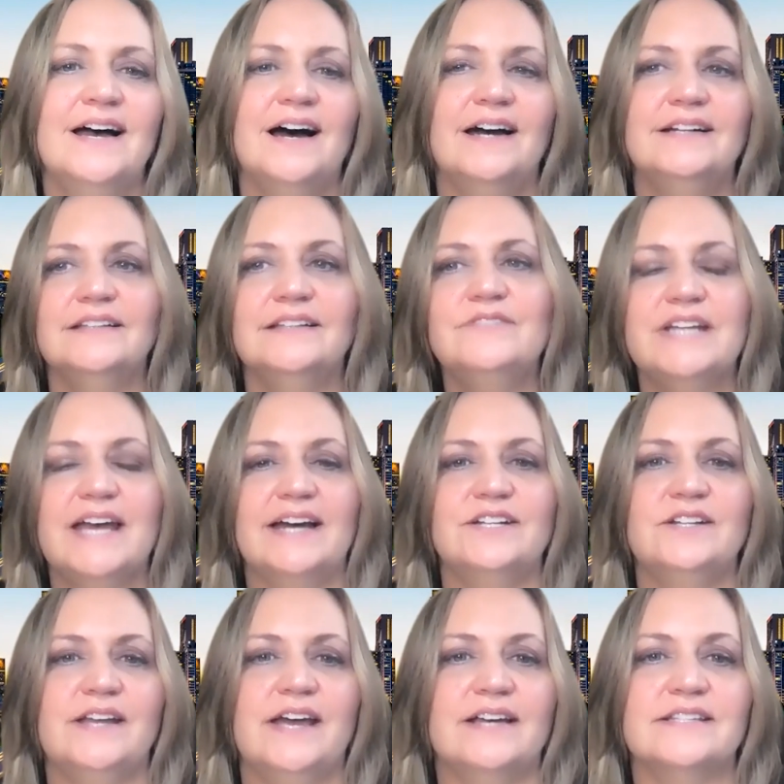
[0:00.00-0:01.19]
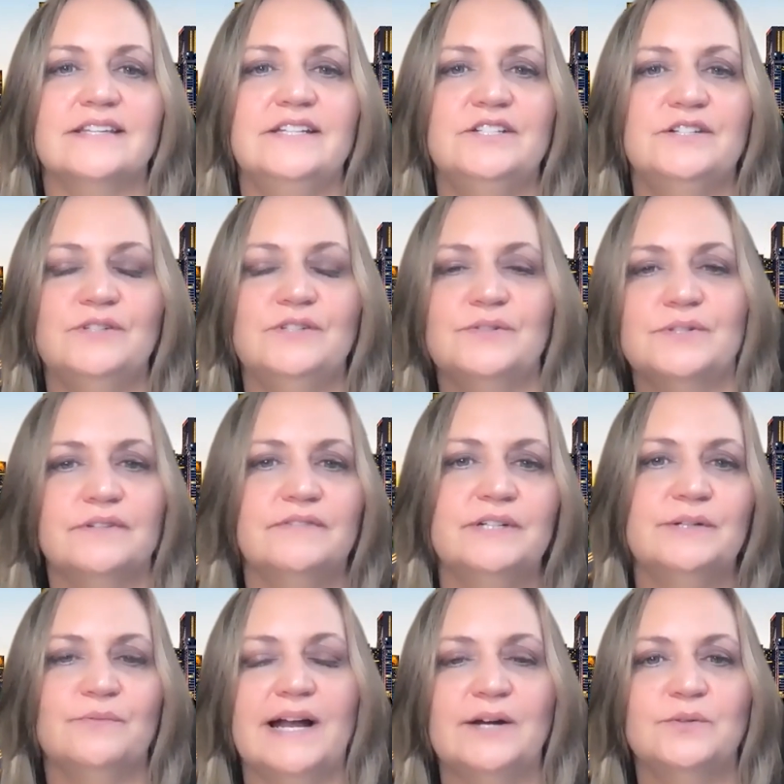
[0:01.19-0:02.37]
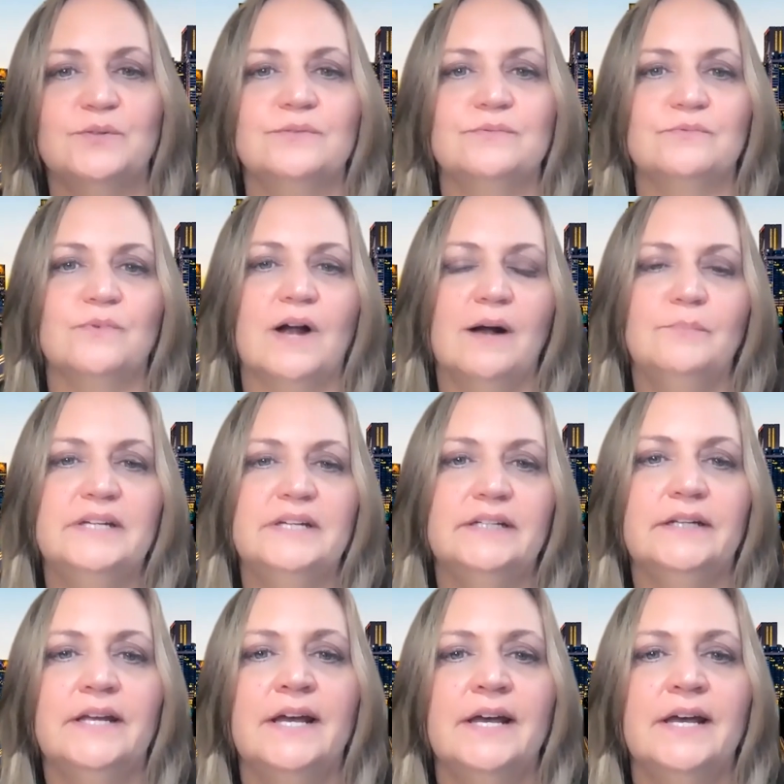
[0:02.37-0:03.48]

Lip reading: I'd love to ask each of you sort of in a round robin